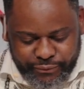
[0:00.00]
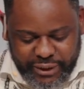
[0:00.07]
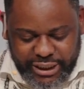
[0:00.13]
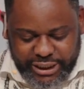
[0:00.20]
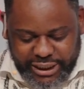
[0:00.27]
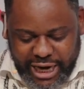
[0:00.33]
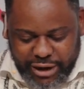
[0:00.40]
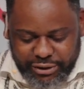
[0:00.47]

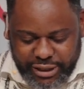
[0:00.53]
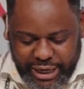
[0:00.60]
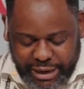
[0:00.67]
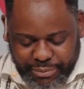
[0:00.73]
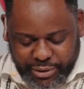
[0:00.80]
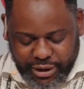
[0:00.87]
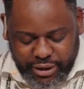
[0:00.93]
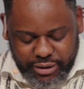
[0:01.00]
Child
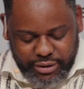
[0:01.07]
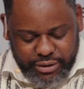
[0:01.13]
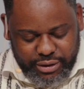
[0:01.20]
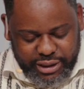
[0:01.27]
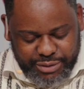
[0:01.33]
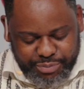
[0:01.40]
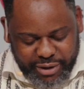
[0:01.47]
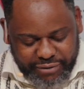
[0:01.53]
labor
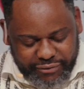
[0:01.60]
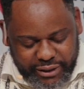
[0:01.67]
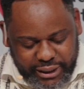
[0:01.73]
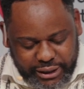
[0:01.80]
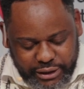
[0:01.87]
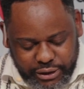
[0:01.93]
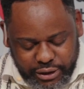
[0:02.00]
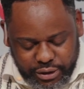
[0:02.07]
is
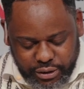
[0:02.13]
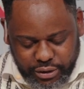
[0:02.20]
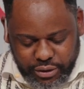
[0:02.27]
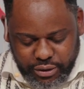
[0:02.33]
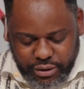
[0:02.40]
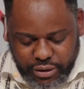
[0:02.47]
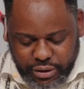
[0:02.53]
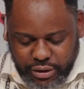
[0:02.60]
prevalent,
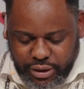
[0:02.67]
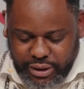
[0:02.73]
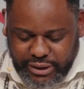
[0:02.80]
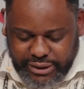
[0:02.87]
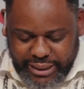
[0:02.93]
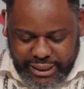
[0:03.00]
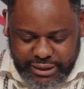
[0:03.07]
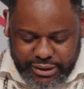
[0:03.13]

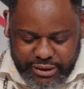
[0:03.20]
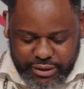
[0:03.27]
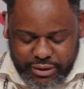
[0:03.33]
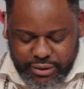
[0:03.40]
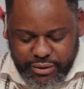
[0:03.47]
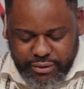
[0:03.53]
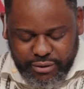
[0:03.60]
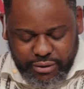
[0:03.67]
sex
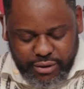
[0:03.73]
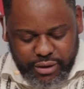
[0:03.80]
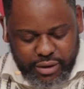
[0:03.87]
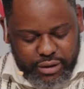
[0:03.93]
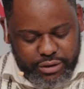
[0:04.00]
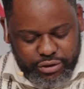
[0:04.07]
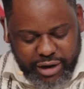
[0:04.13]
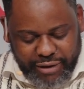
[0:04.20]

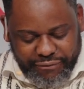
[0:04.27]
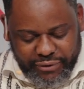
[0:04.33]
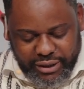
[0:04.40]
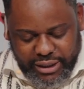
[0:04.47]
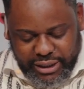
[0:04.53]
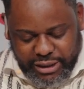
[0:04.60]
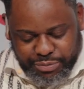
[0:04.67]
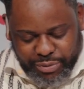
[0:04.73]
traffic
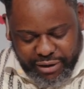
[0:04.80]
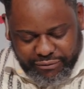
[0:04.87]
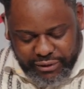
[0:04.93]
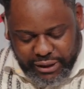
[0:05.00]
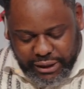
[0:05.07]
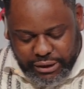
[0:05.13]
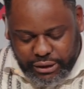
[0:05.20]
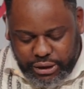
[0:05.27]
is
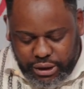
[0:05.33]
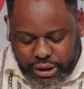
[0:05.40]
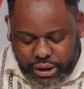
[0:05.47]
prevalent,